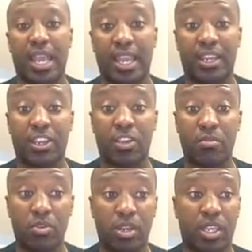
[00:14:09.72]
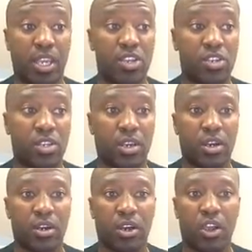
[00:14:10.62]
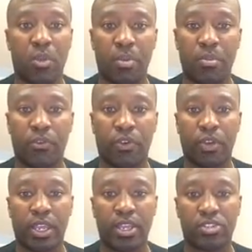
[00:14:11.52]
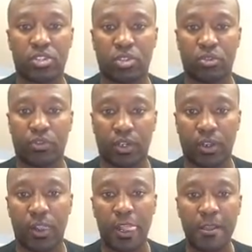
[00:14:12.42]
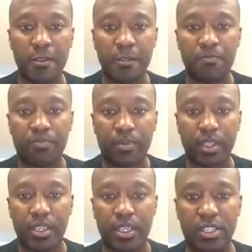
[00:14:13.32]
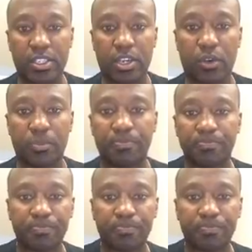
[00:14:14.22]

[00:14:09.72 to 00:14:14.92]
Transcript: and communication are open before it gets too far. Yes, Colton.